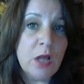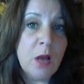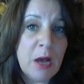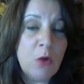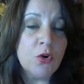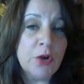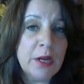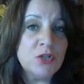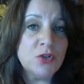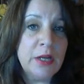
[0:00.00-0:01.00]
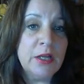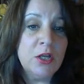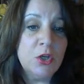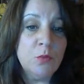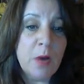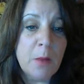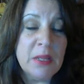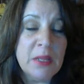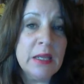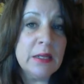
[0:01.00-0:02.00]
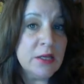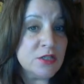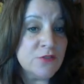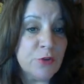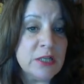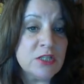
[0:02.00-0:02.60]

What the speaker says: about crate training a new puppy, and it is free.